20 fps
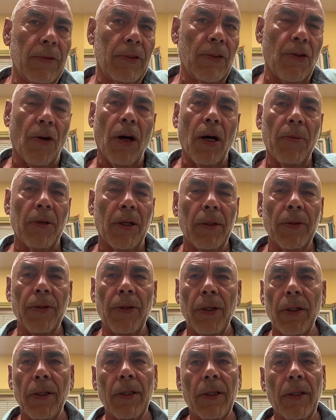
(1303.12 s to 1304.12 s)
trauma
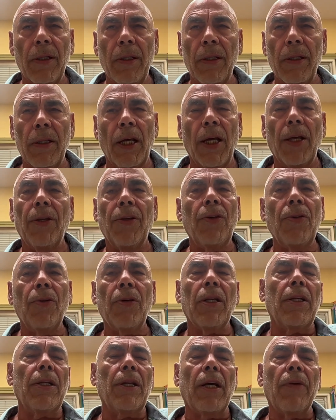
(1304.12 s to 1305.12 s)
that you
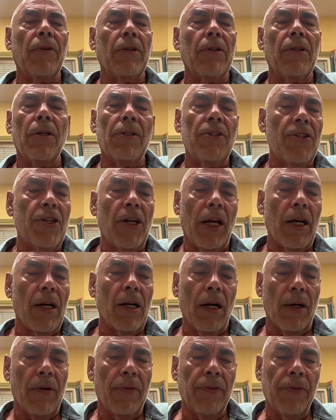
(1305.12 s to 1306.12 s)
can never shake
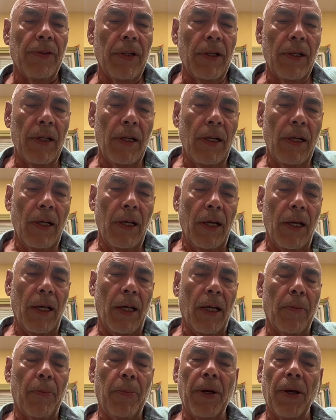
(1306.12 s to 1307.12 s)
off.
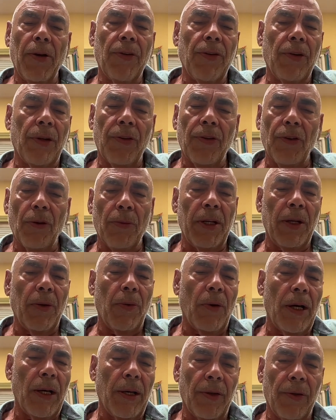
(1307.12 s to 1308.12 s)
It appears in so many
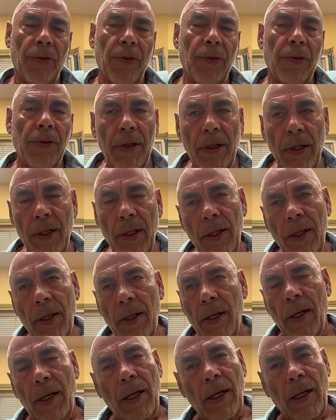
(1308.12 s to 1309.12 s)
ways,
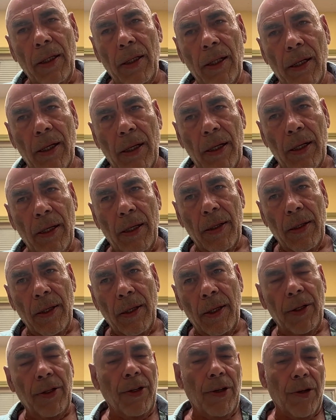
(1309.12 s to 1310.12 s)
and
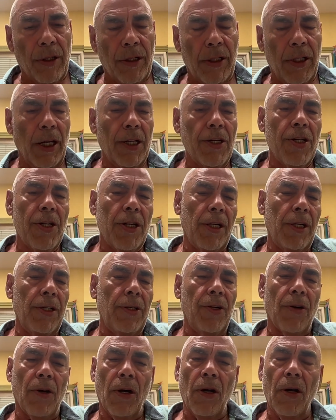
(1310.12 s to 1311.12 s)
your addiction and
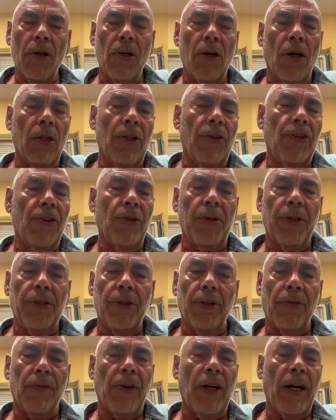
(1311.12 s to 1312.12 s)
your alcoholism and
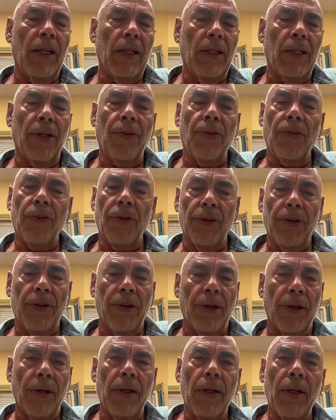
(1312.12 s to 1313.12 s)
your violence and
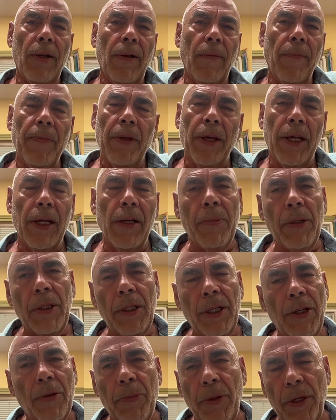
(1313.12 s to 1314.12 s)
your
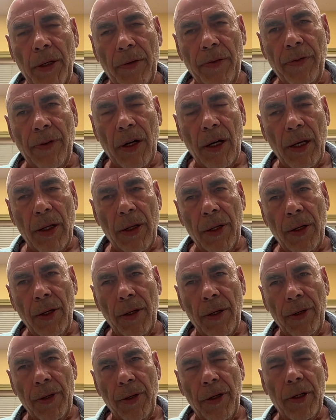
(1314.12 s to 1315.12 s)
inability to be a father
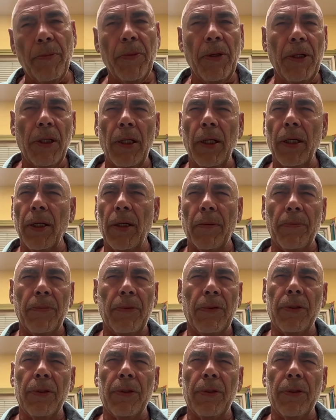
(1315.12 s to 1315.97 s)
and your inability to